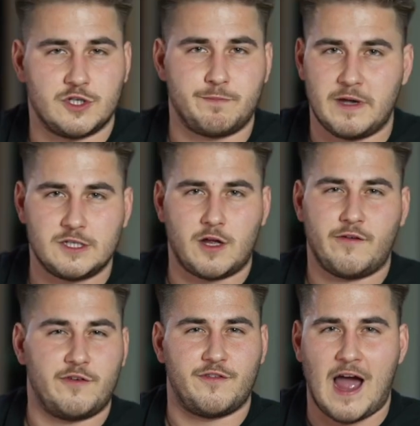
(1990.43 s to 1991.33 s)
just based
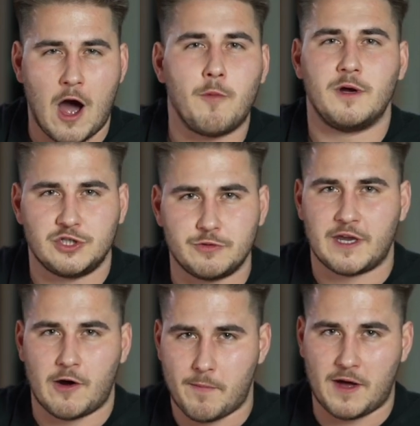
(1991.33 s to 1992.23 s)
off of how much you
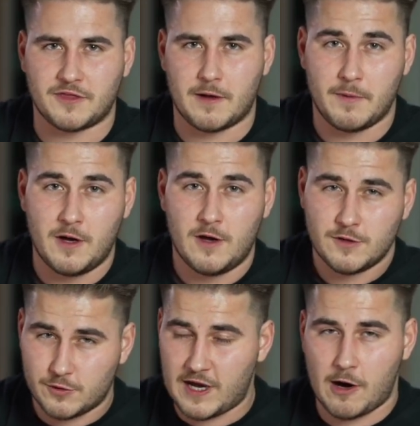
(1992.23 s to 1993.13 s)
care about them.
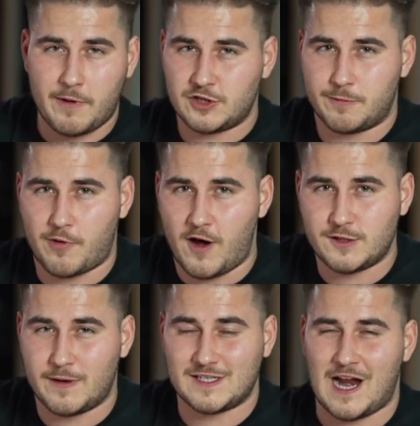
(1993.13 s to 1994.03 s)
So care about your
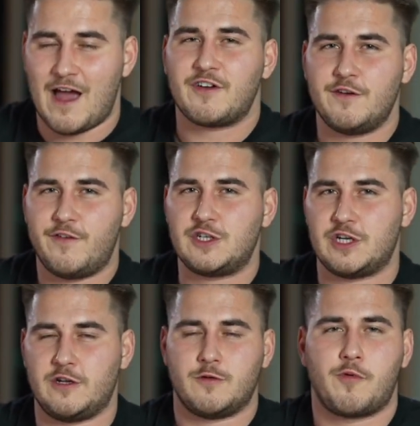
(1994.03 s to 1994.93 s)
prospects and have
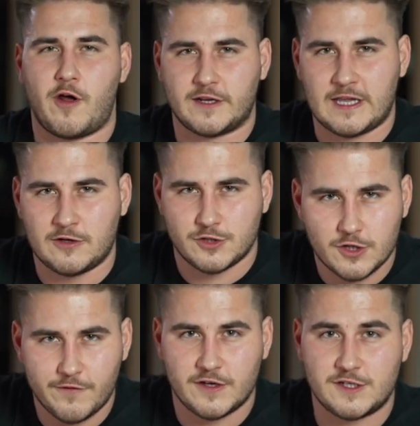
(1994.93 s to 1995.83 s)
conviction in your product and their
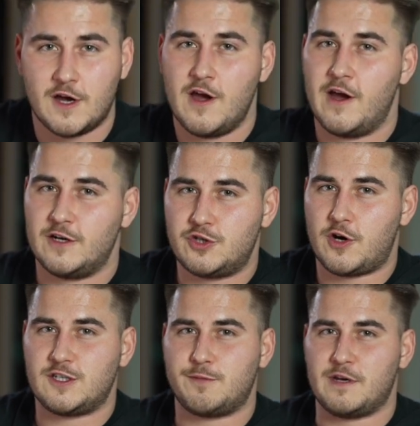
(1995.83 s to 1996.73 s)
service. And
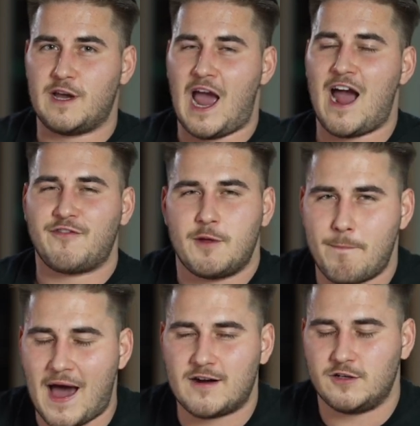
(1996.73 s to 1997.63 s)
trust me, half the
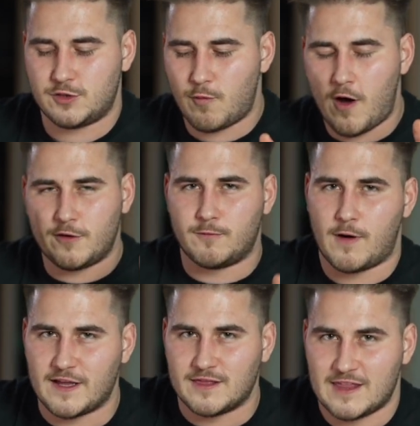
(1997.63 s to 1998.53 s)
battle is won
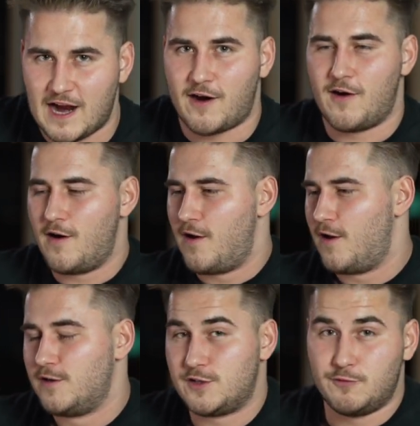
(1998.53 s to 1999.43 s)
right there.
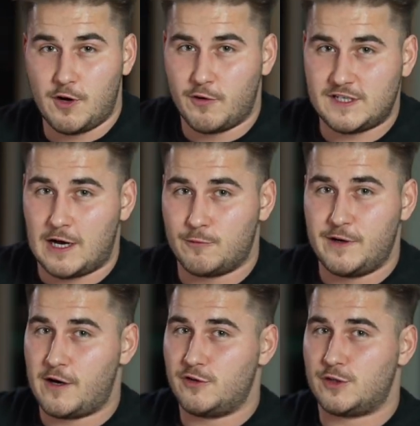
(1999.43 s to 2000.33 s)
So notice how
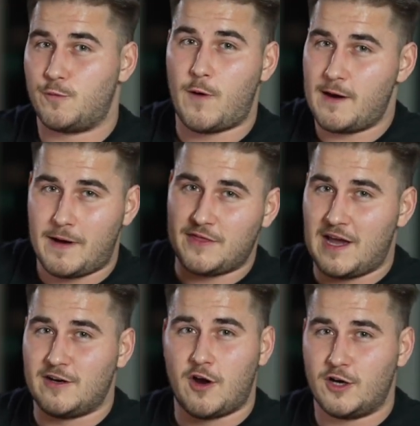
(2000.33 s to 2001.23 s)
Rico just went about
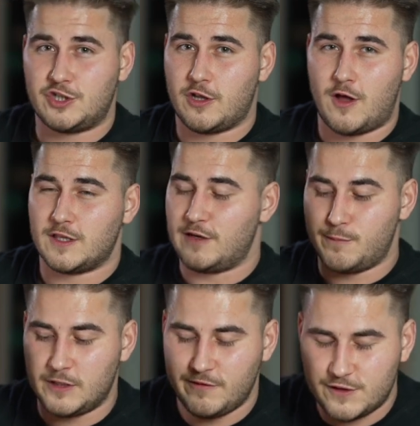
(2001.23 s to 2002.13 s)
that nonchalantly,
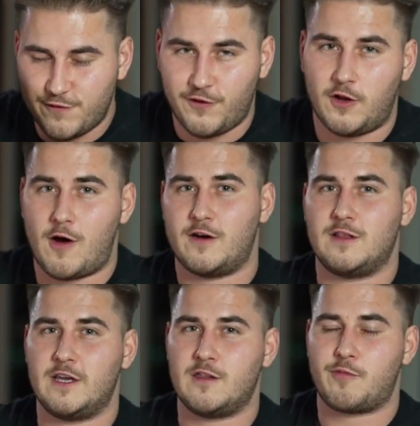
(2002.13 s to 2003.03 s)
believes
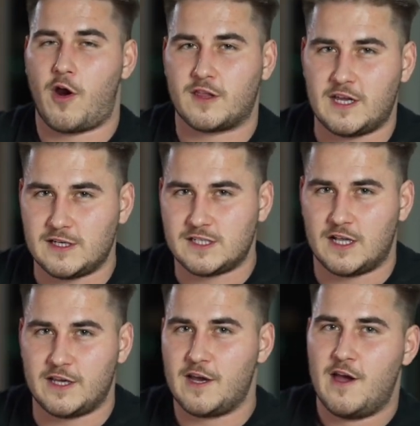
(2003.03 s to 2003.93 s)
full-heartedly in the product that he's
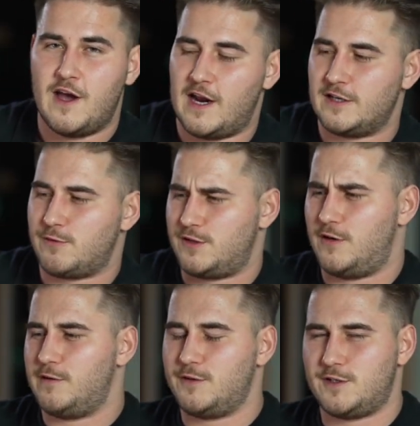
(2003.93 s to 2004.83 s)
selling. And as a
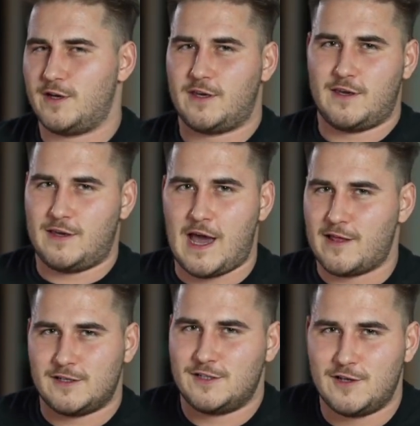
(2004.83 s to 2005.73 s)
result, you're just like, yeah,
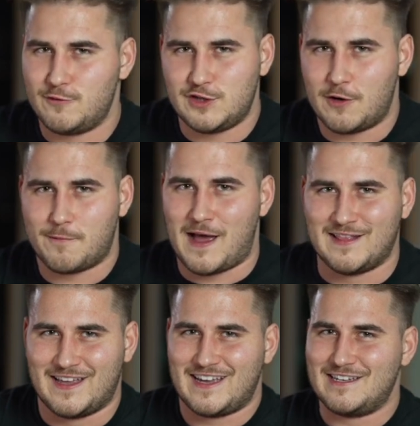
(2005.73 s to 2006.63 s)
this is no joke, man.
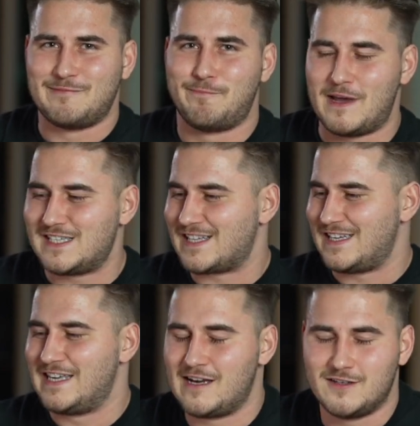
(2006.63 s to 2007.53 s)
Like, he basically
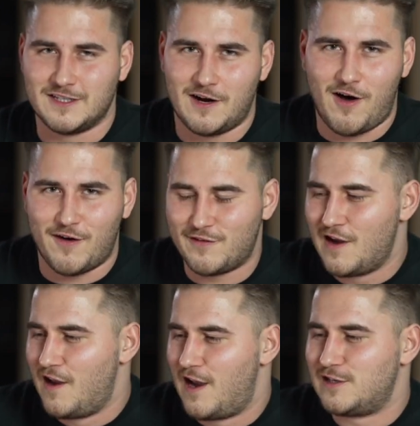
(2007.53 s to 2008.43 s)
giggled it off
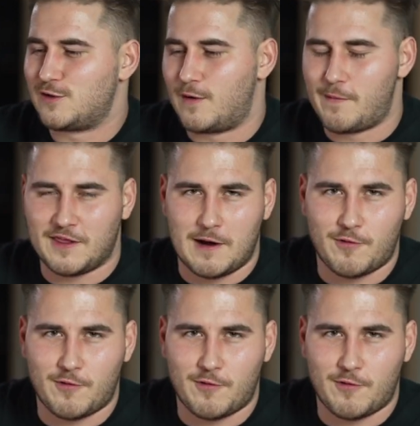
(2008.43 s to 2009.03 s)
and just went about that